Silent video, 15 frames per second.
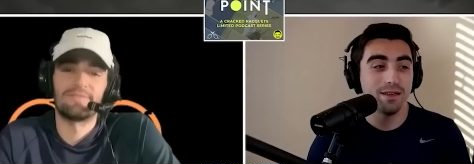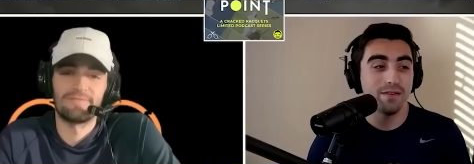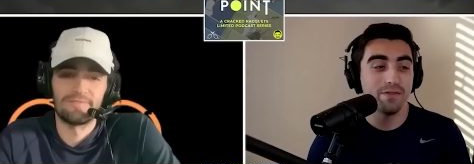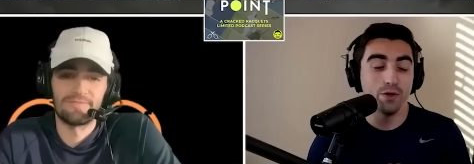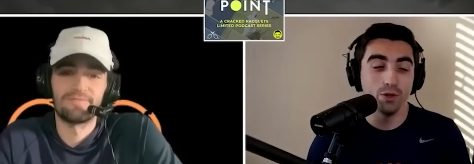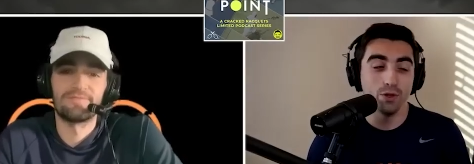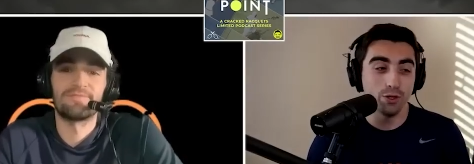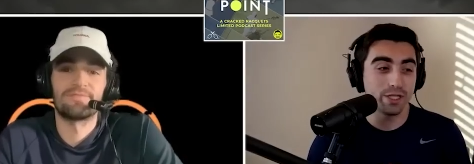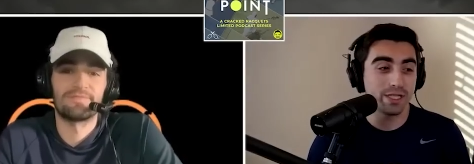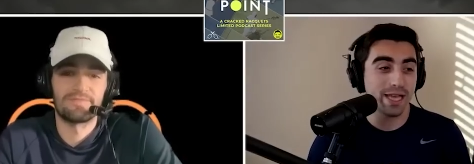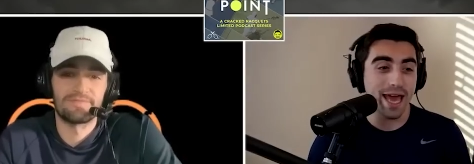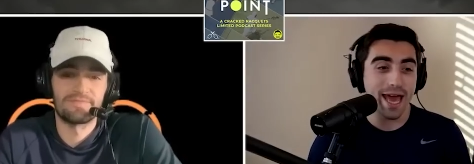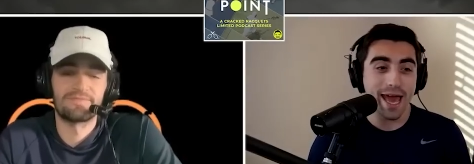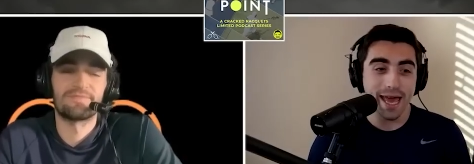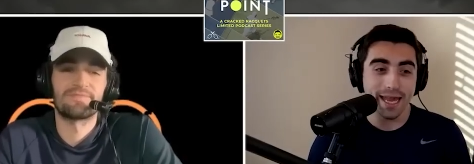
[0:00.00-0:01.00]
Speaker 1: If you lose
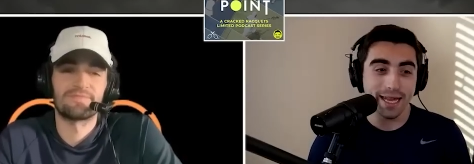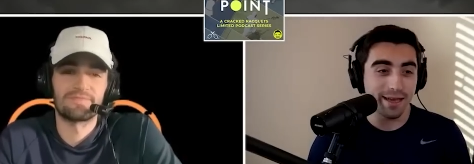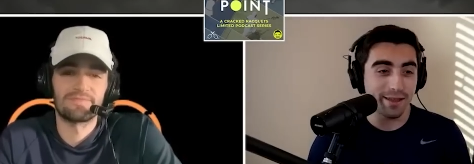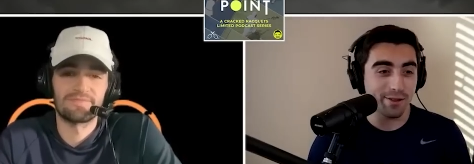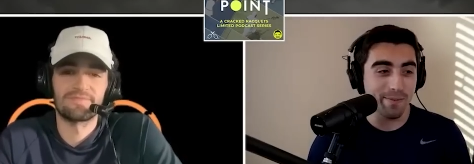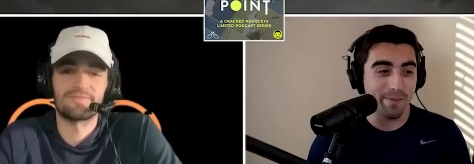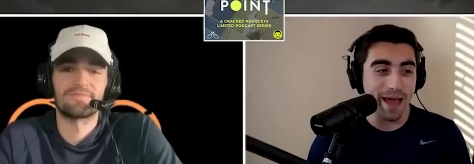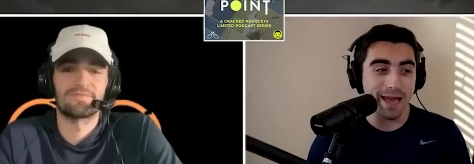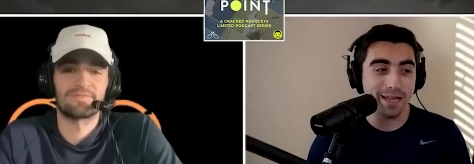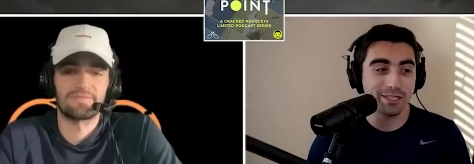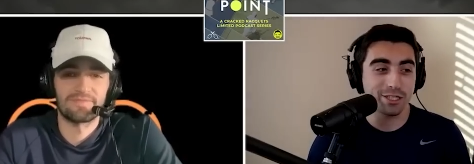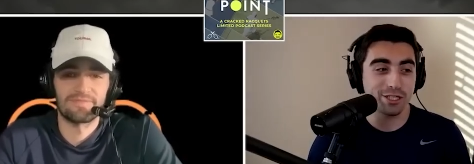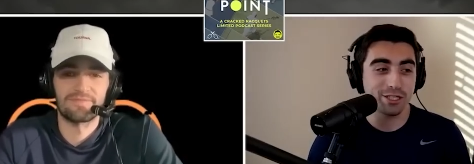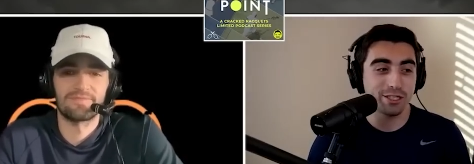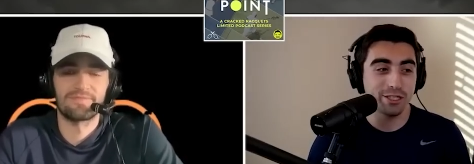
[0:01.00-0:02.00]
any other
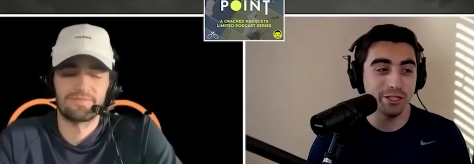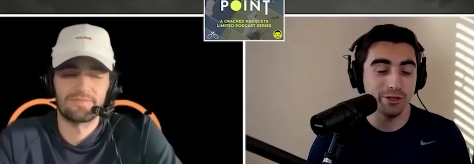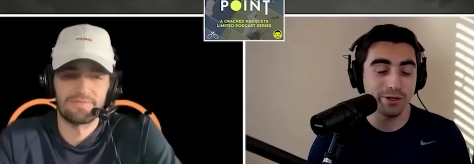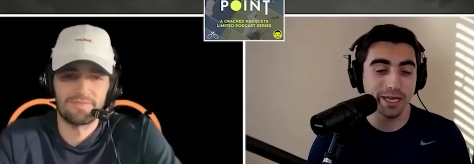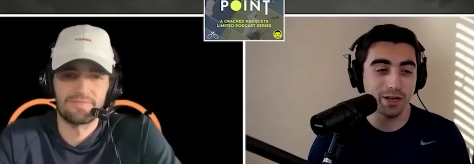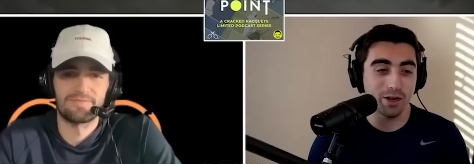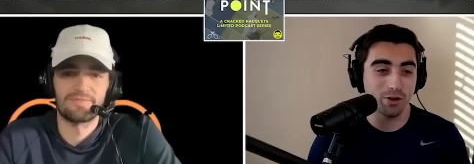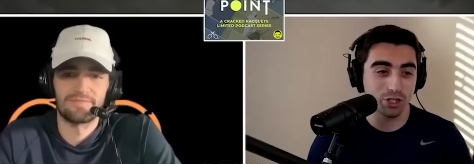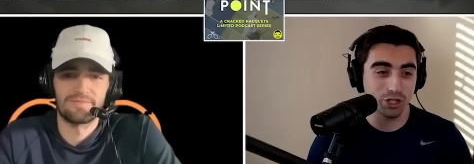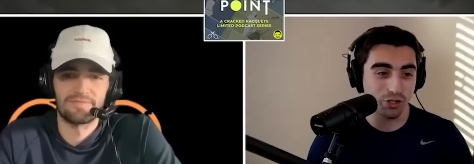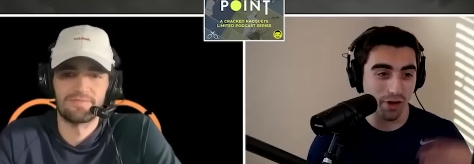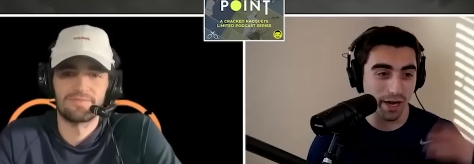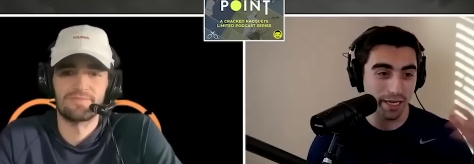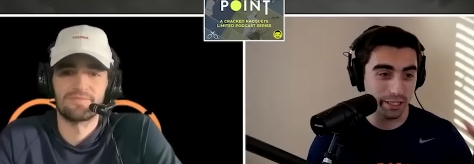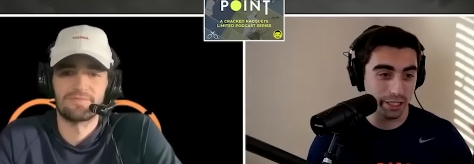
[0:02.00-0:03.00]
match, you can go
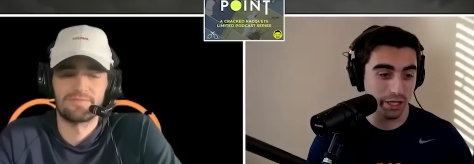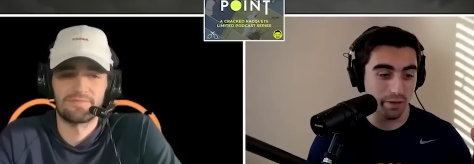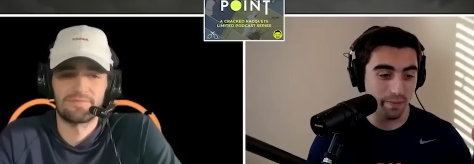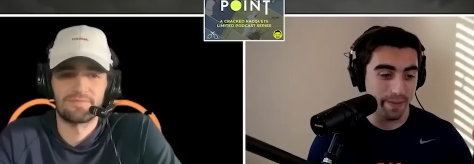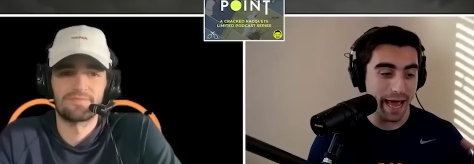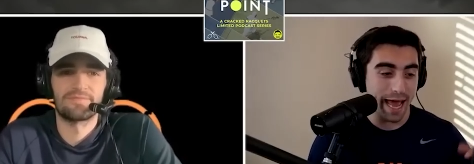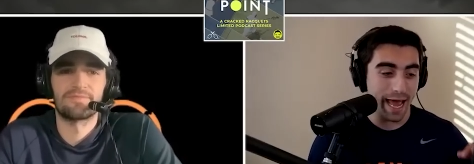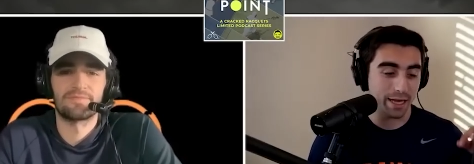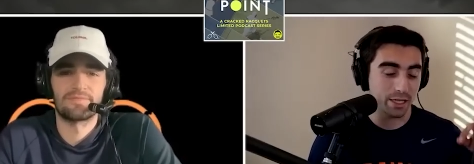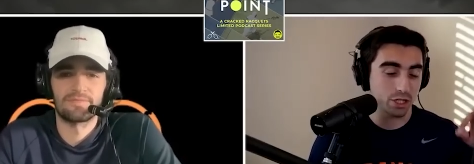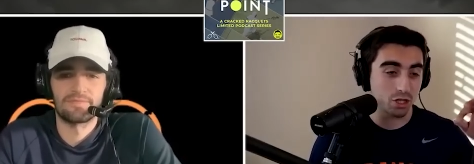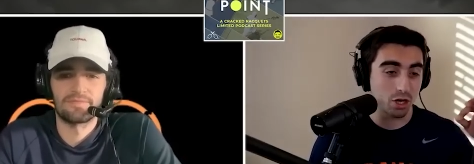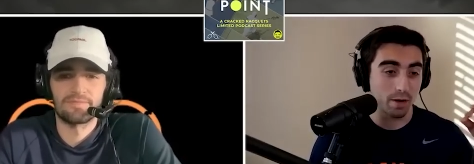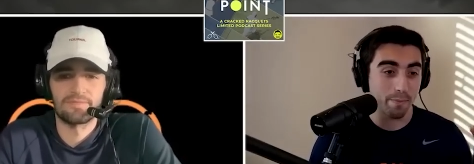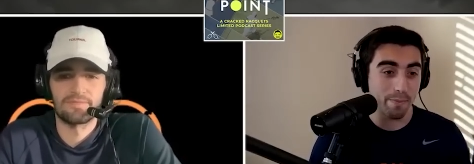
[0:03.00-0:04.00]
straight to your bag,
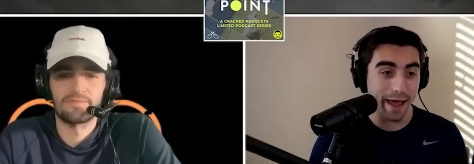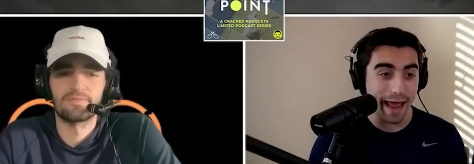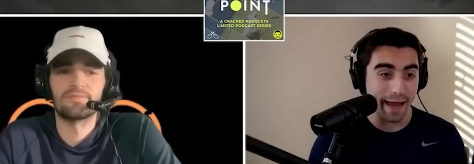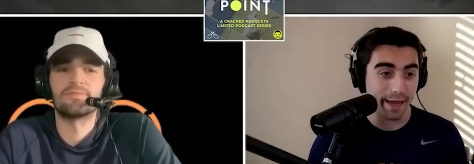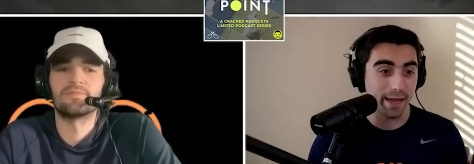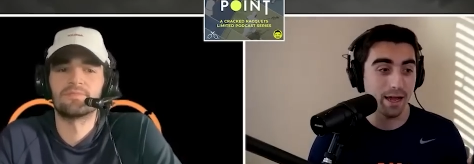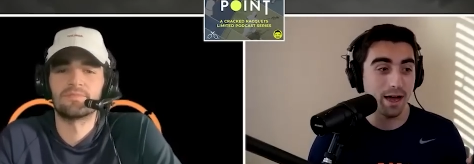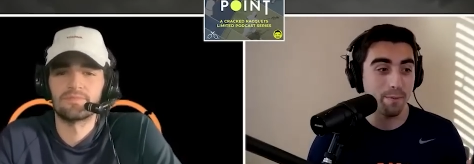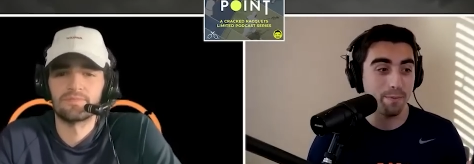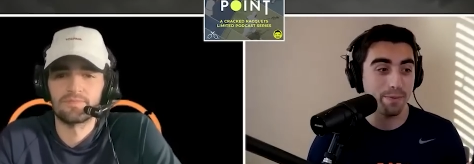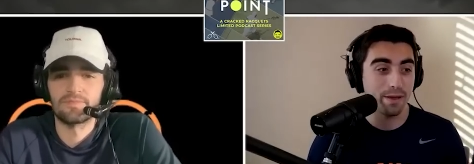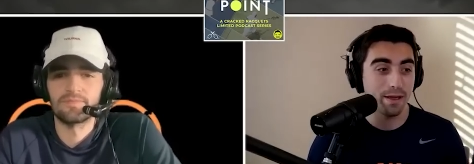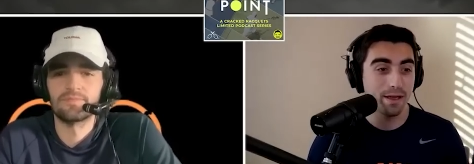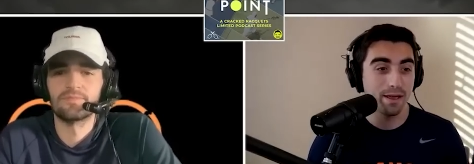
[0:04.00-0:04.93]
start packing up,